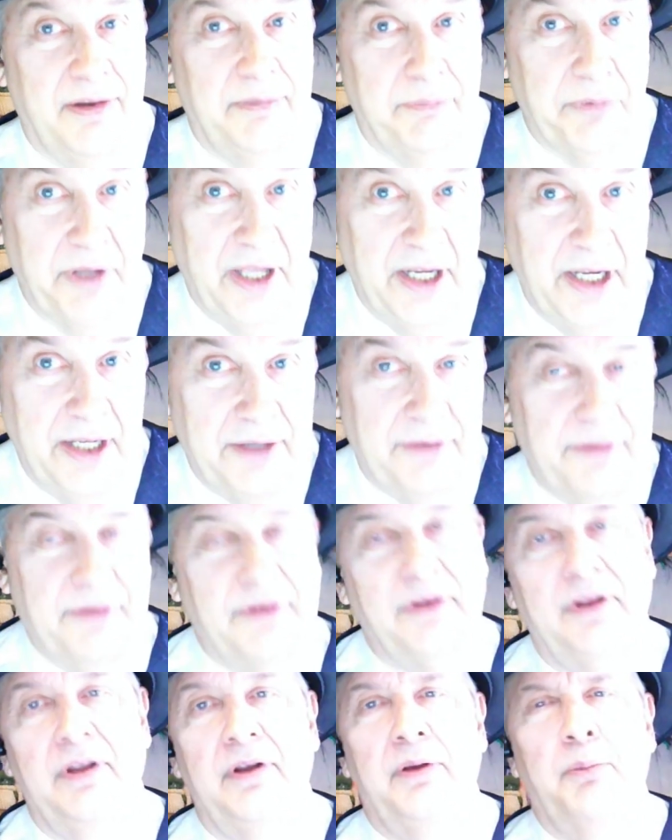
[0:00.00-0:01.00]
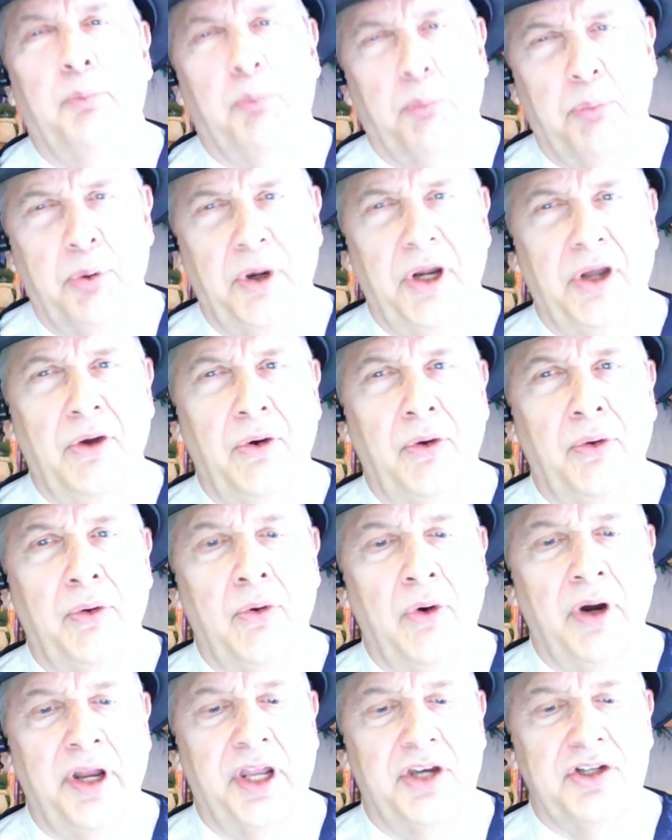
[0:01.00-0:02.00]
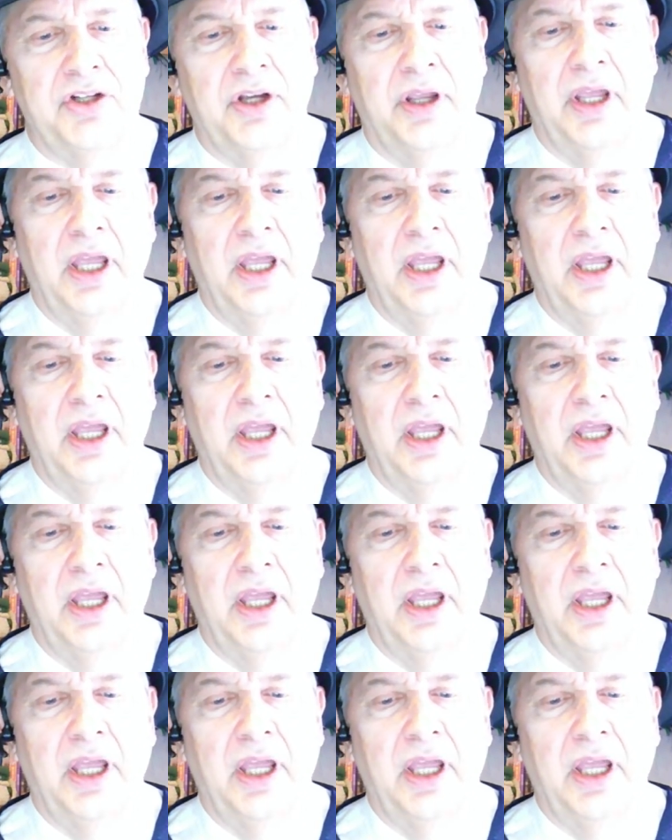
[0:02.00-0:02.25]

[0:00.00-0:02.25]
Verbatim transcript: Get it? Pretty cool coinage.